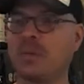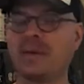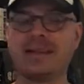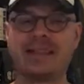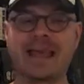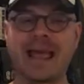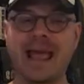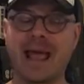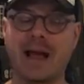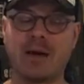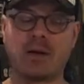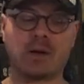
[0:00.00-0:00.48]
I mean,
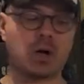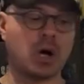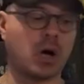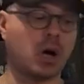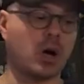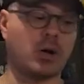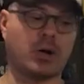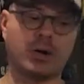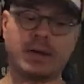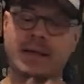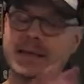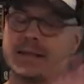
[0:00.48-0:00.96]
the
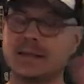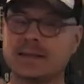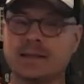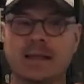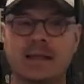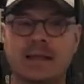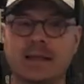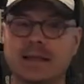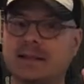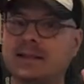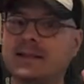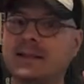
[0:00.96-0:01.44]
alcohol is
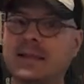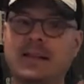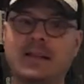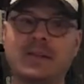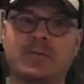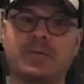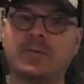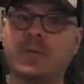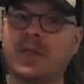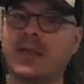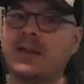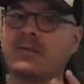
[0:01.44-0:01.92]
in
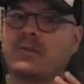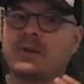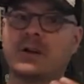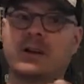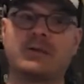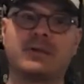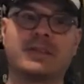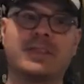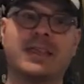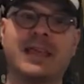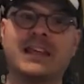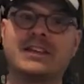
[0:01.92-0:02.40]
the flavor and
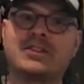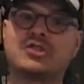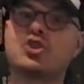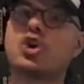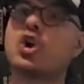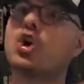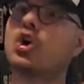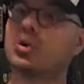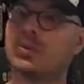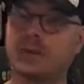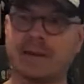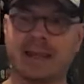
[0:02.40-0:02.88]
everything is
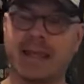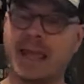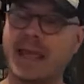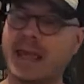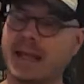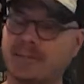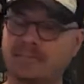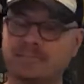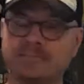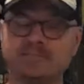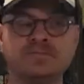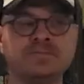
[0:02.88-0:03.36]
totally
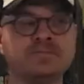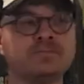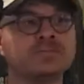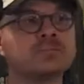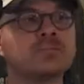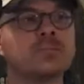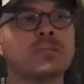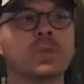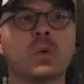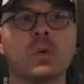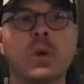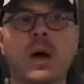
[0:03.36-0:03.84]
hidden.
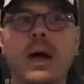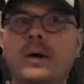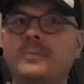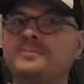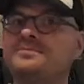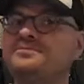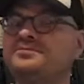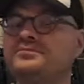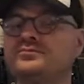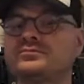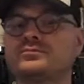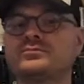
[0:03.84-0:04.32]

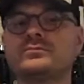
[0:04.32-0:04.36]
Wow.